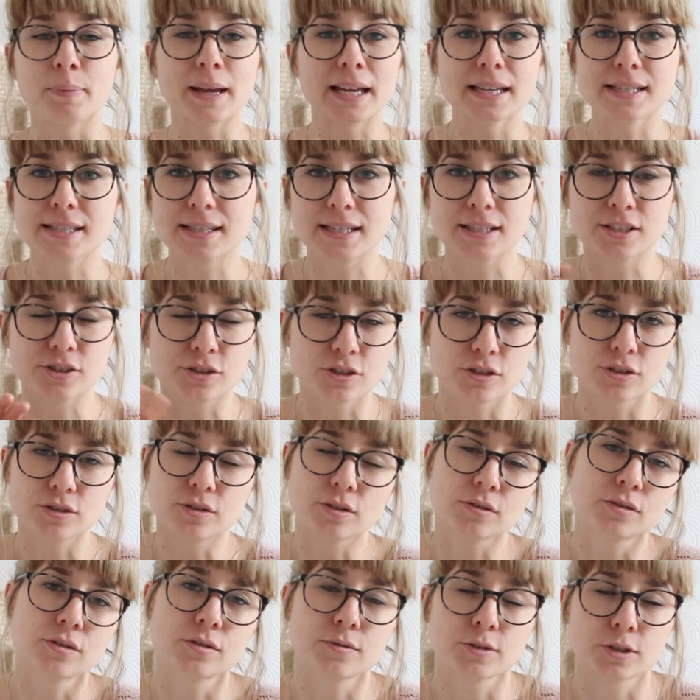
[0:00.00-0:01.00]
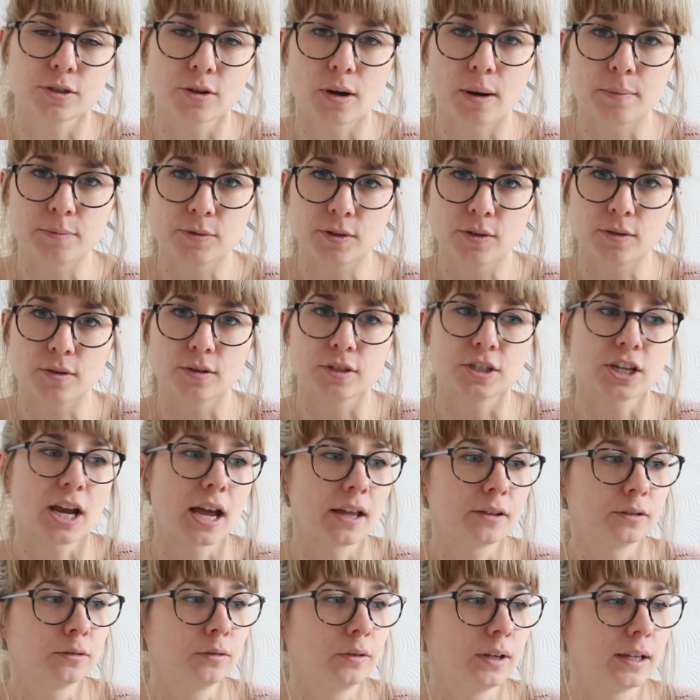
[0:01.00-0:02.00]
best is just to subscribe to the
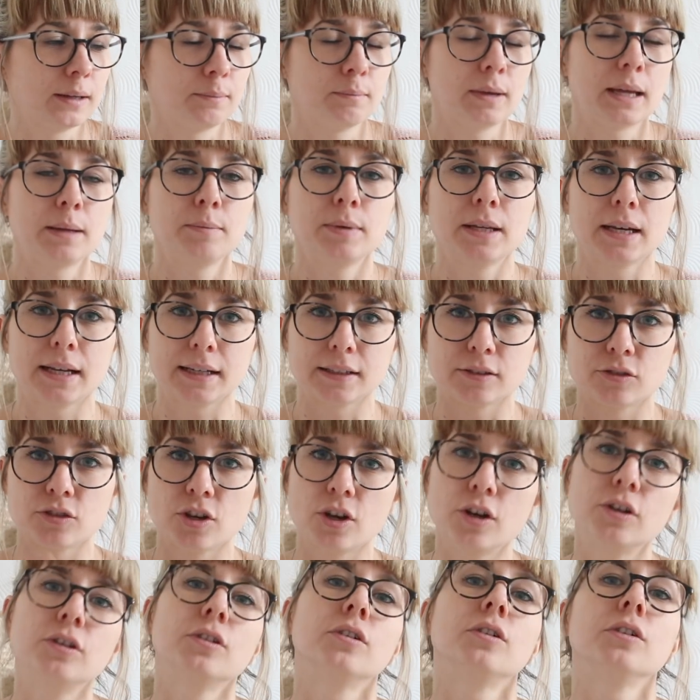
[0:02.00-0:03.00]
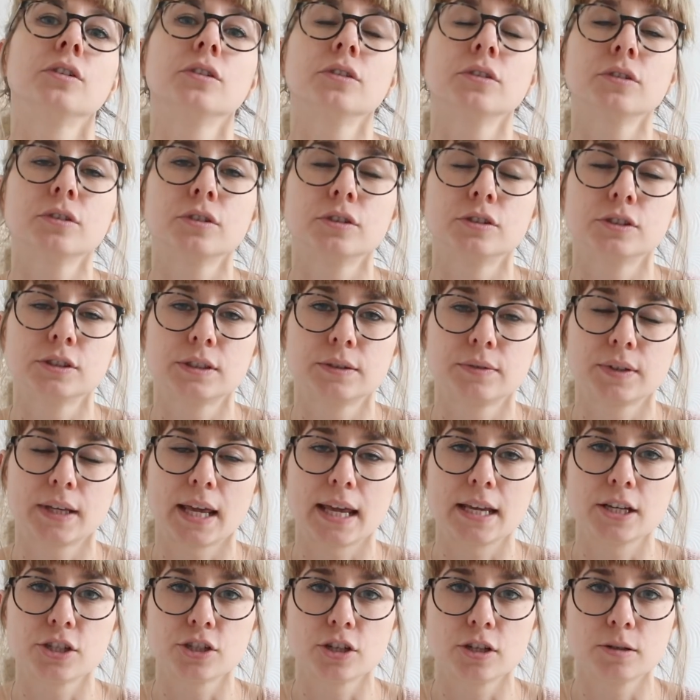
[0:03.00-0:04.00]
channel and maybe like turn on the
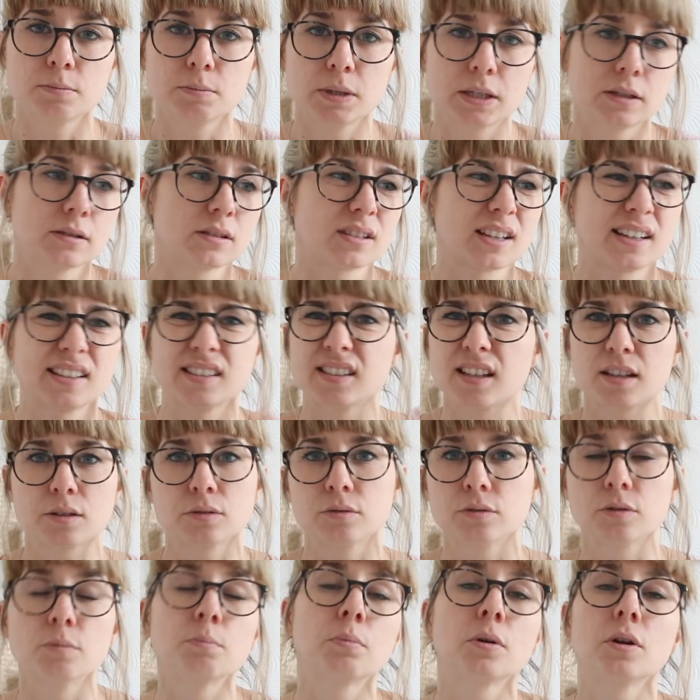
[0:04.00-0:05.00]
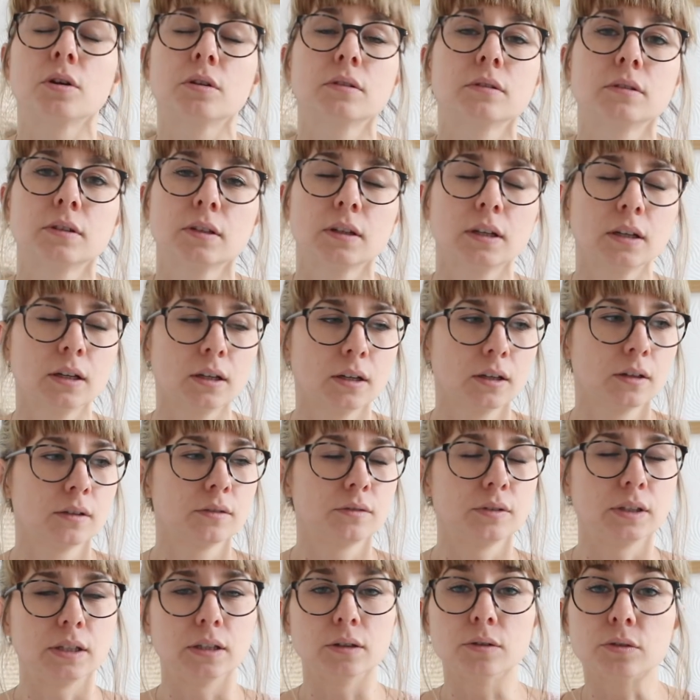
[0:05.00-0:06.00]
notification, because as I don't upload
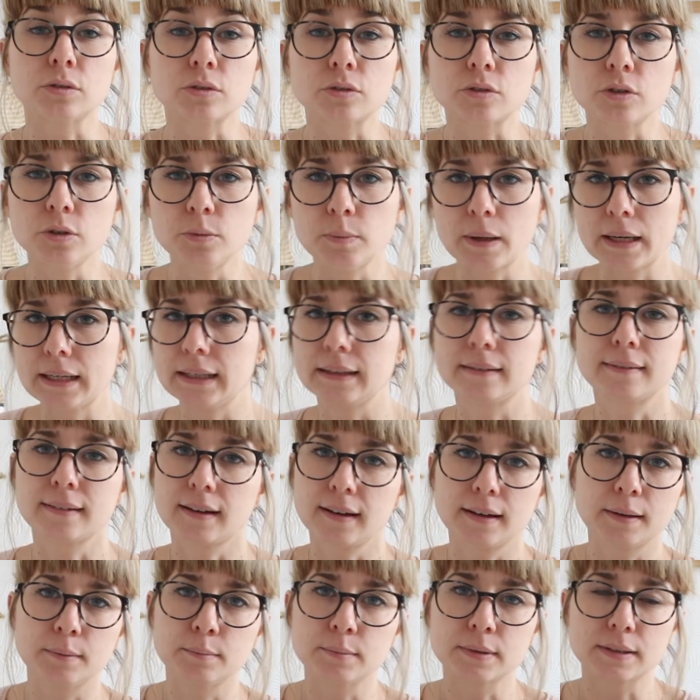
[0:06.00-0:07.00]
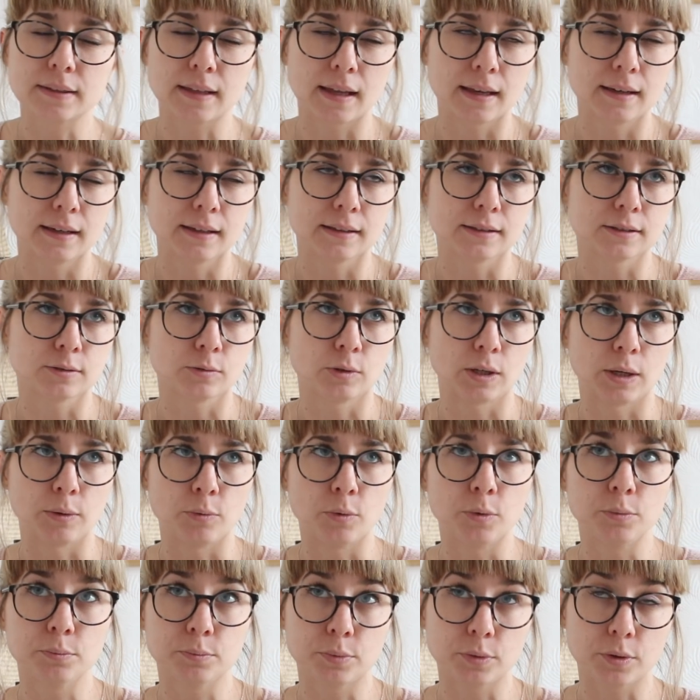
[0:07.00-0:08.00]
videos too many times, then it
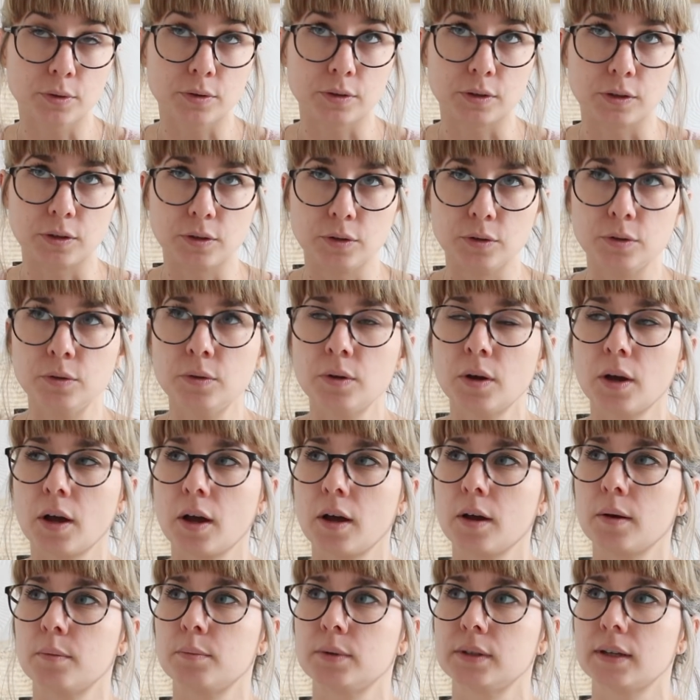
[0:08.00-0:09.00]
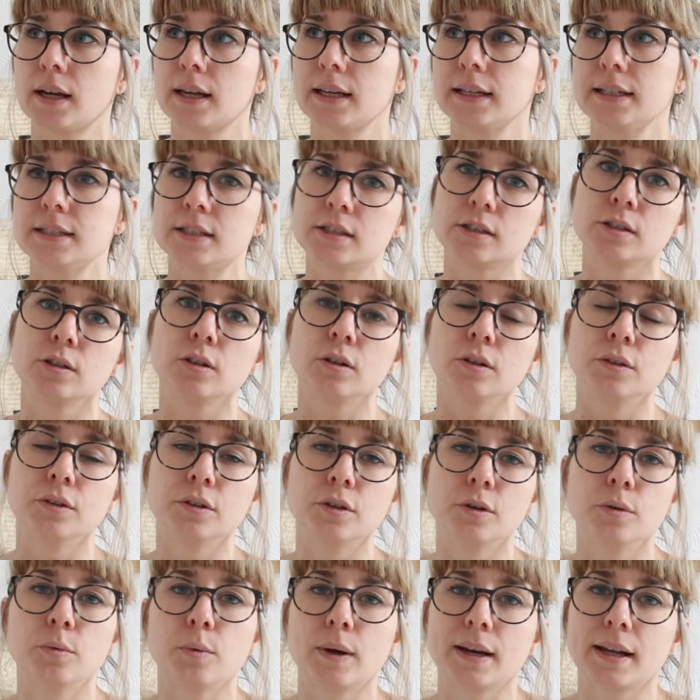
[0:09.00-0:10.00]
won't bother you, but at least you'll
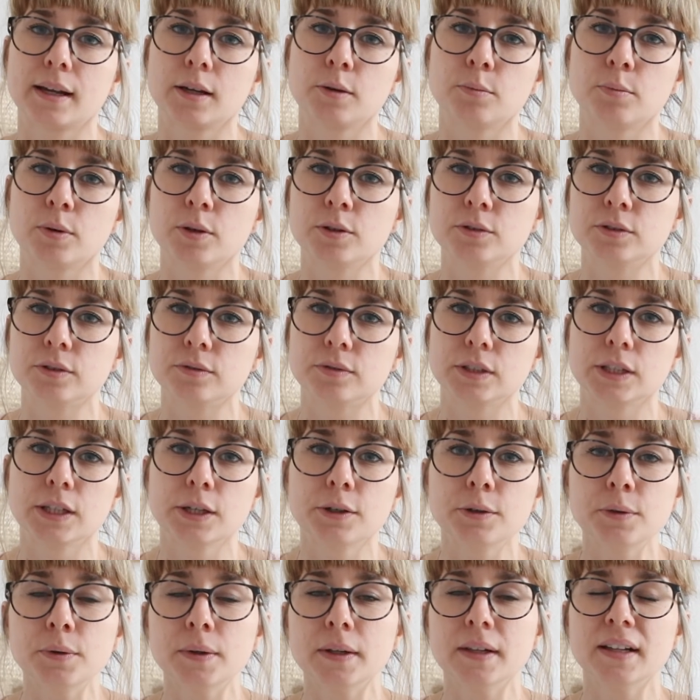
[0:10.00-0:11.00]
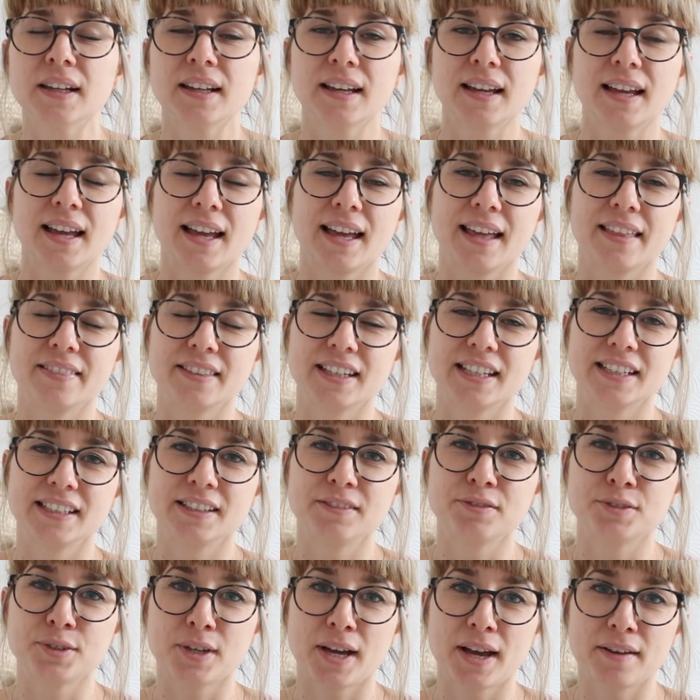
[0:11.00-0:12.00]
know when I upload a video. And then
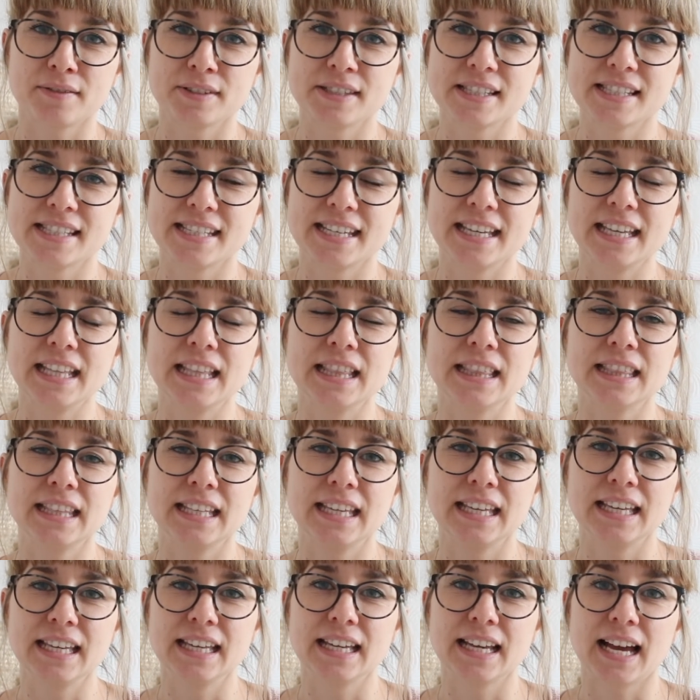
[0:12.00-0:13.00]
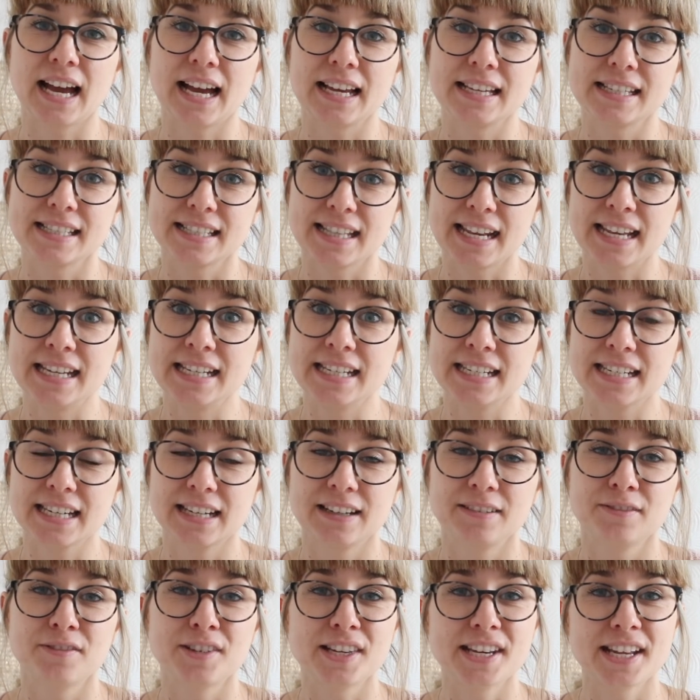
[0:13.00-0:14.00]
if you haven't seen the Iceland
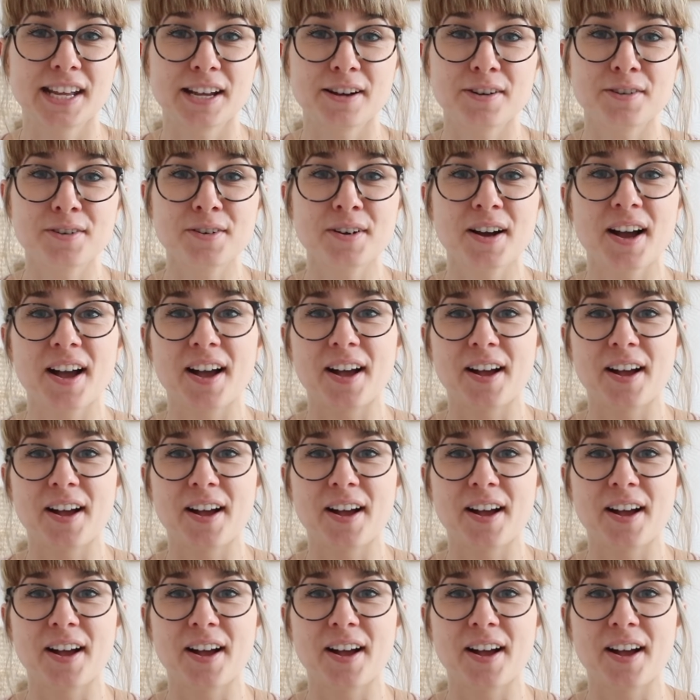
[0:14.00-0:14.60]
video,